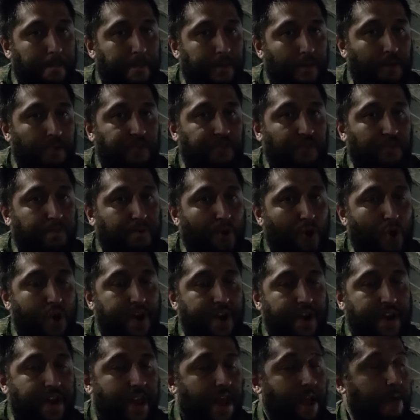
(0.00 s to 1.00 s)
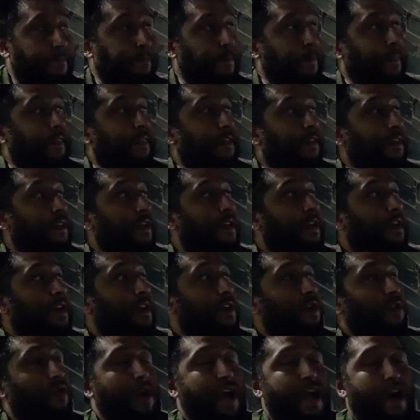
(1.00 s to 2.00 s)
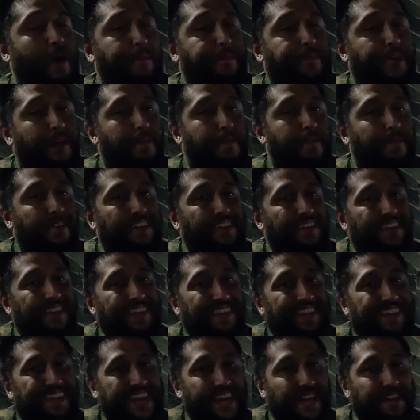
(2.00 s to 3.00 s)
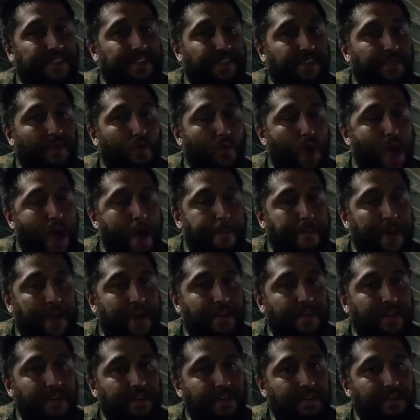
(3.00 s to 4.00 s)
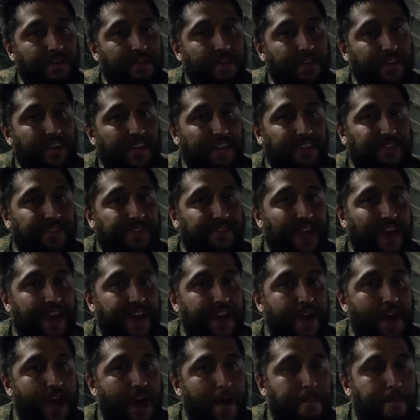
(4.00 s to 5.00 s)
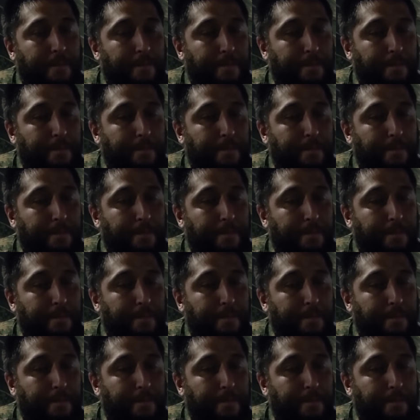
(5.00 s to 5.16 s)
who supported him, who helped him get to the weapon and set it up,